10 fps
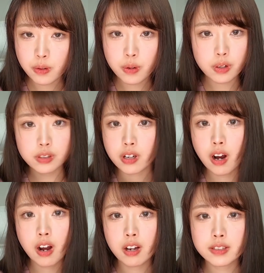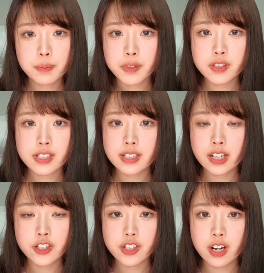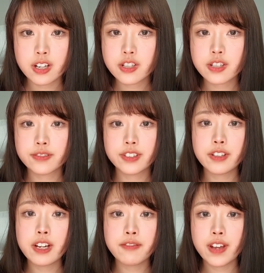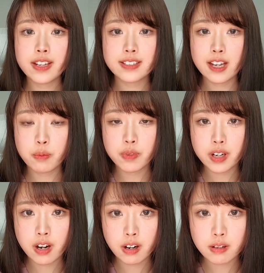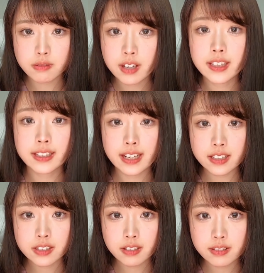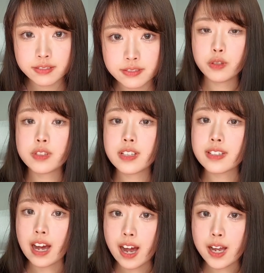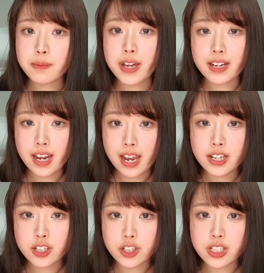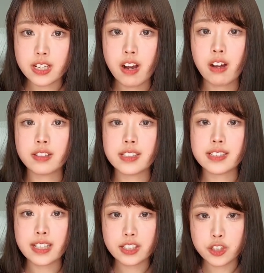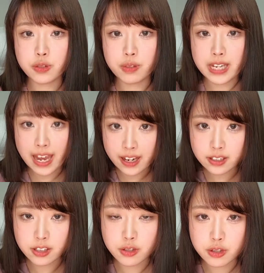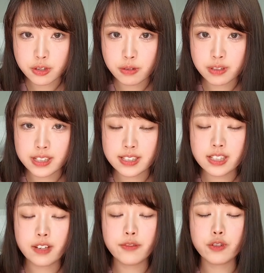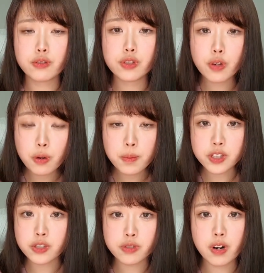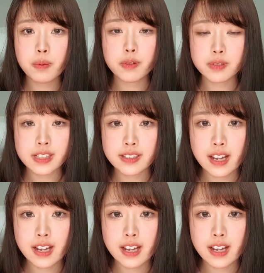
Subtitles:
or call the person in charge of the event that we are running late of? Use the time and energy on the things you can control can save you so much troubles in